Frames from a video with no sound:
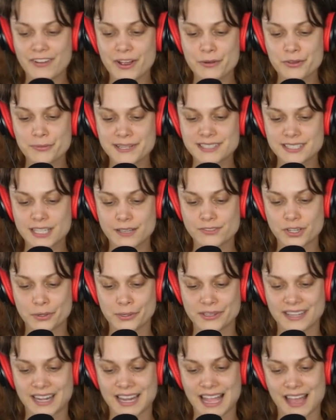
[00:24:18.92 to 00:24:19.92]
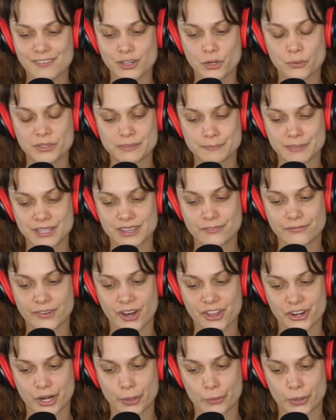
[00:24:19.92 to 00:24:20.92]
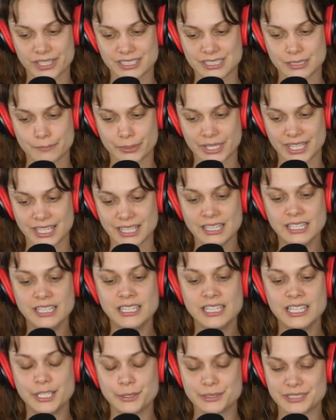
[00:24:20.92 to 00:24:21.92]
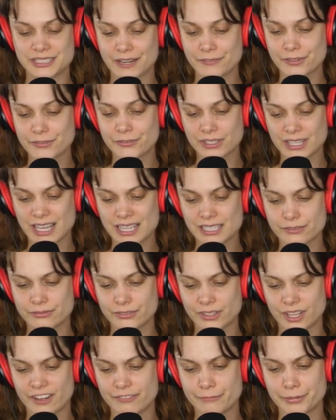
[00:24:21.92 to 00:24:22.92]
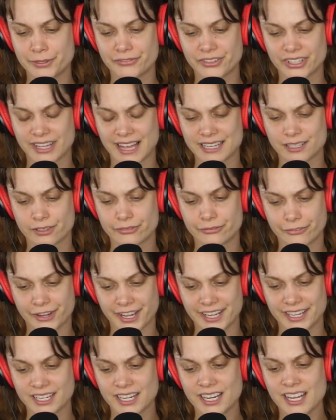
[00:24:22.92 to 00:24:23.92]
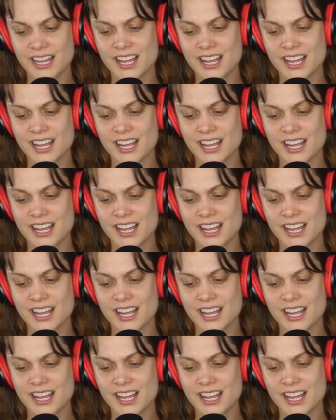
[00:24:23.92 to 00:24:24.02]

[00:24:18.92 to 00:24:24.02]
I fight with myself knowing that I haven't always been the father I wanted to be. It was never for lack of love, but for lack of fight.